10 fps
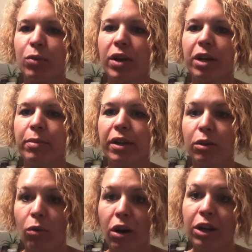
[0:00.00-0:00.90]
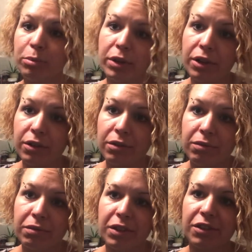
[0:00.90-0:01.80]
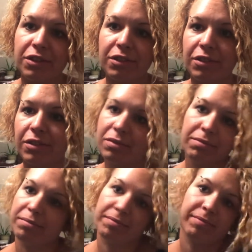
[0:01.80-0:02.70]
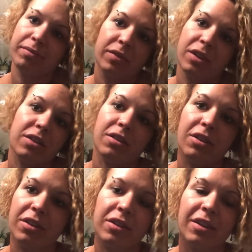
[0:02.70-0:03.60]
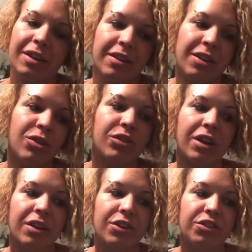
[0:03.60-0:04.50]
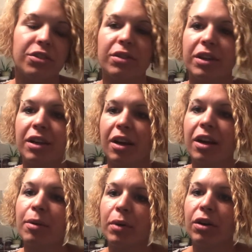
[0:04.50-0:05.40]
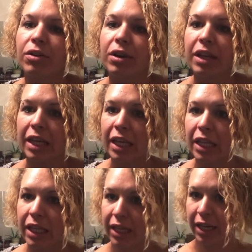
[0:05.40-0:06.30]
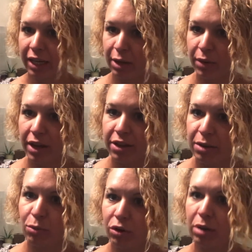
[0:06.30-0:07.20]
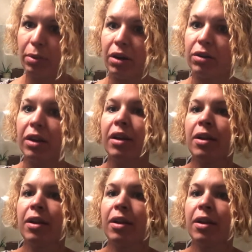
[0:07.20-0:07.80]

recommend a water pill. That's all they're, you know, doctors are really not about healing anyway. They're more about